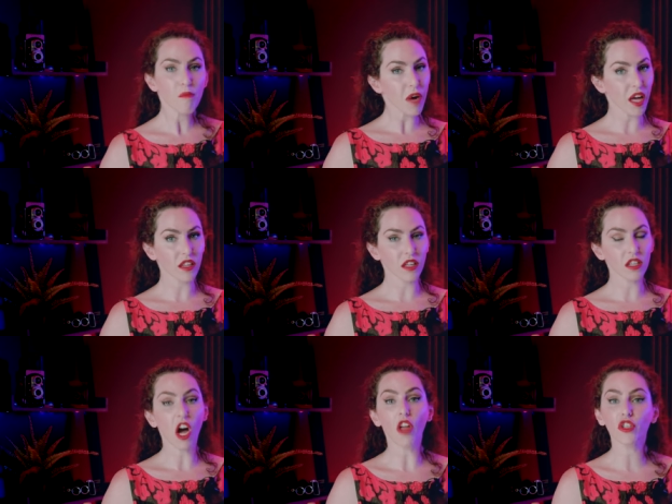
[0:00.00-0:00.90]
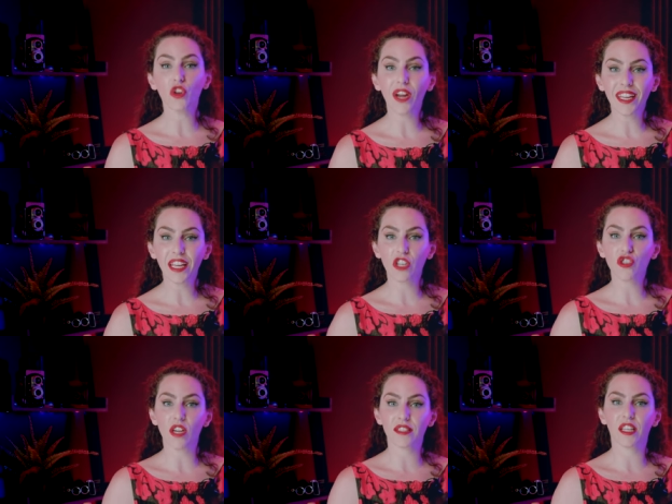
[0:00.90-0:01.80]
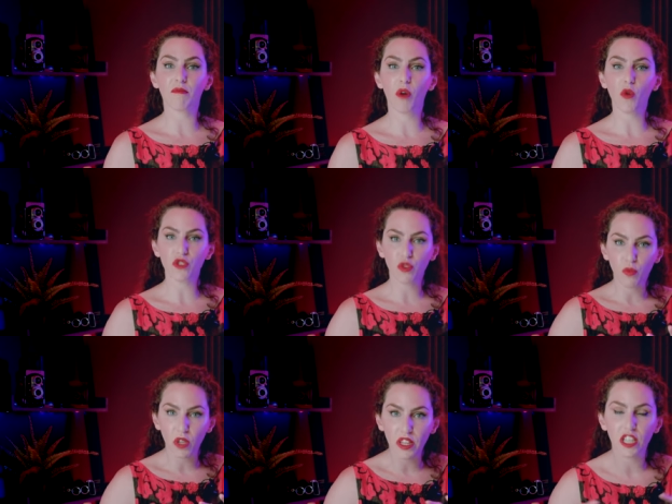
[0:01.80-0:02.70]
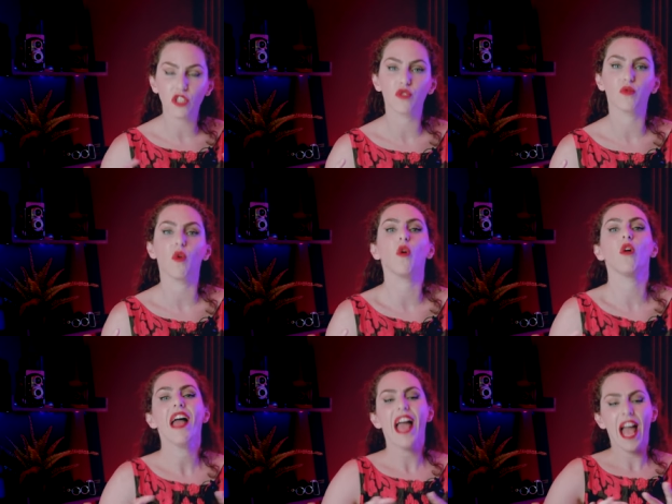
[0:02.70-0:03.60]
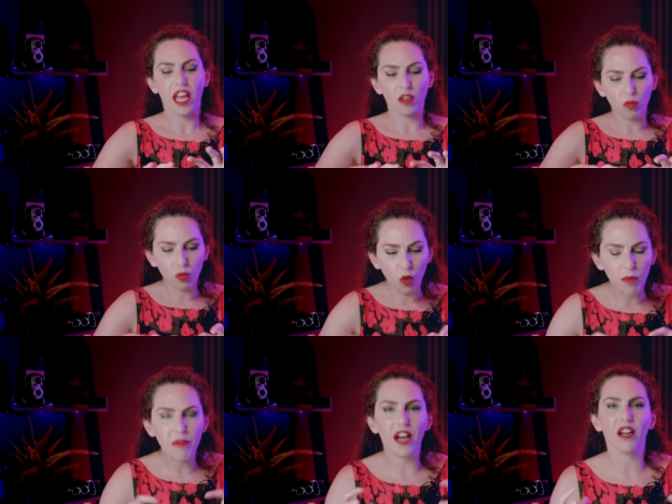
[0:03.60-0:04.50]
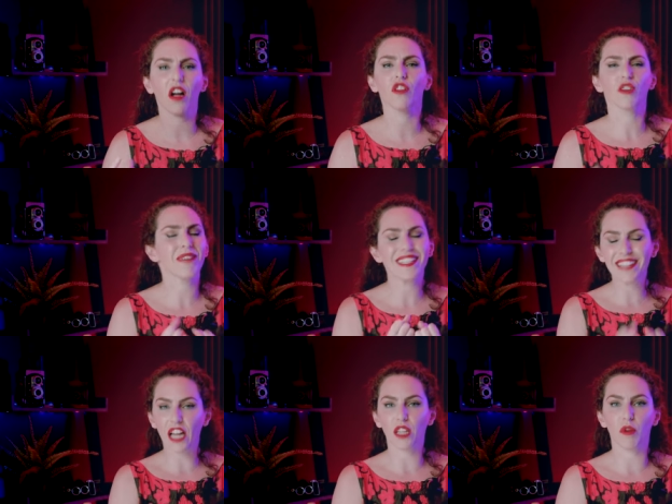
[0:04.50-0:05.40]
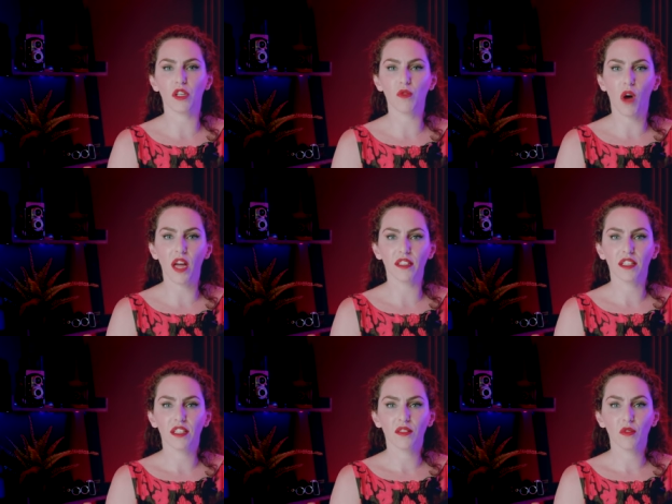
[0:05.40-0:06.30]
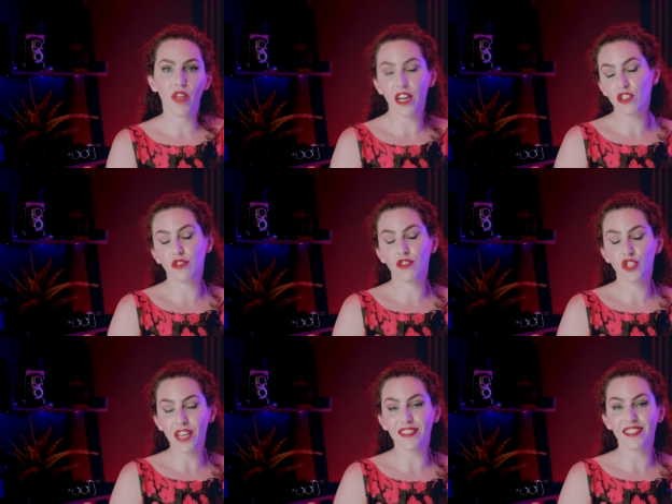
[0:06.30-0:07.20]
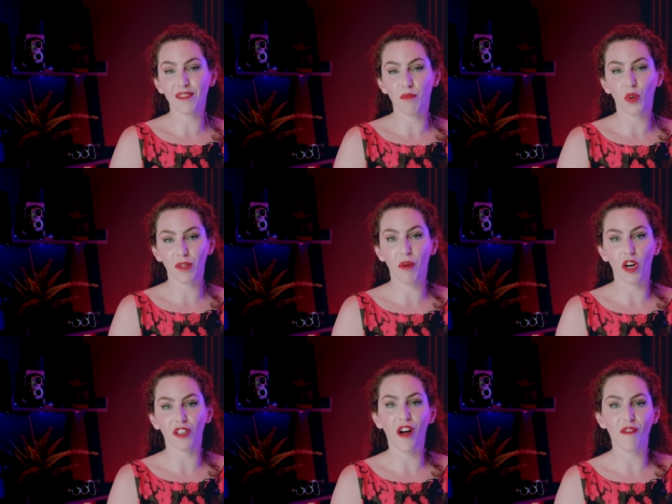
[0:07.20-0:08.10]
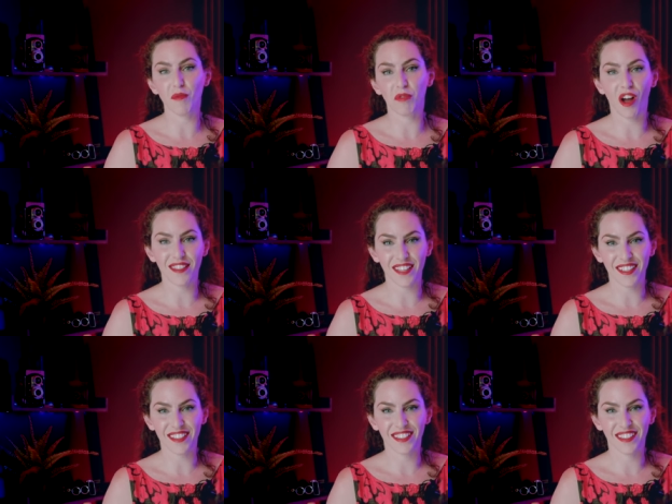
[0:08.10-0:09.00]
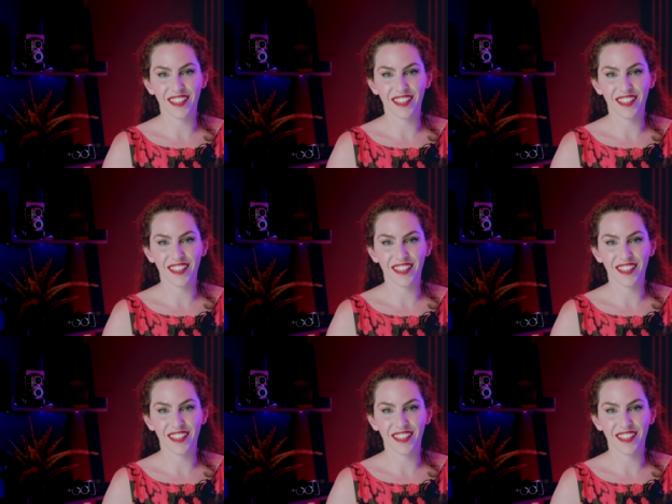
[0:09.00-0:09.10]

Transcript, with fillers: but color grading and adjusting in post to really control and warp that color to be exactly what you want, well, that is just as important part of the process.